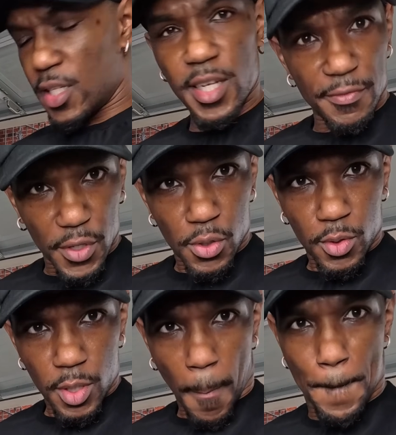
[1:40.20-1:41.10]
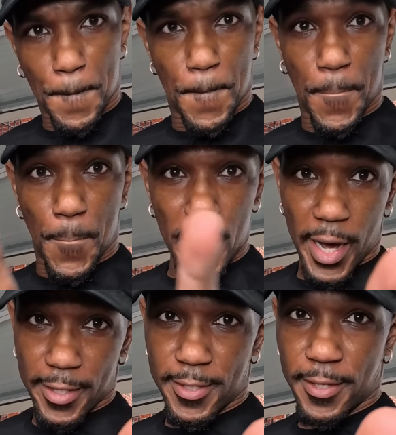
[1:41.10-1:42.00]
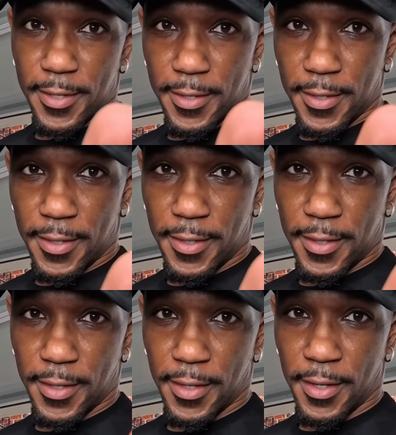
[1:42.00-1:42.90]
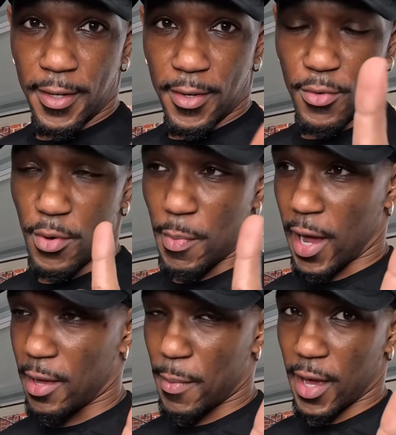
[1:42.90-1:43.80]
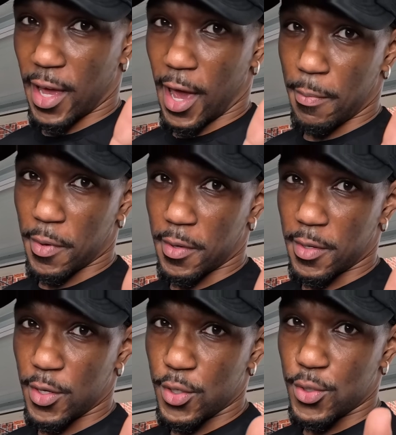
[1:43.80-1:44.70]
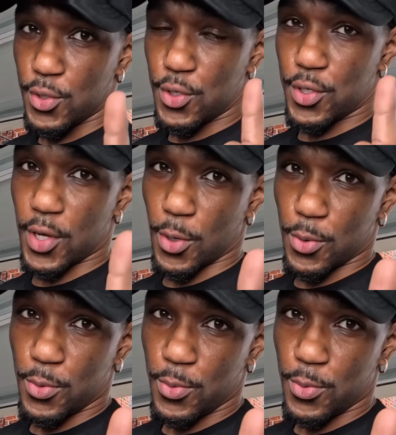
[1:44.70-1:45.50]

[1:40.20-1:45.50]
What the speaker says: difficult, but we might can make it happen. So,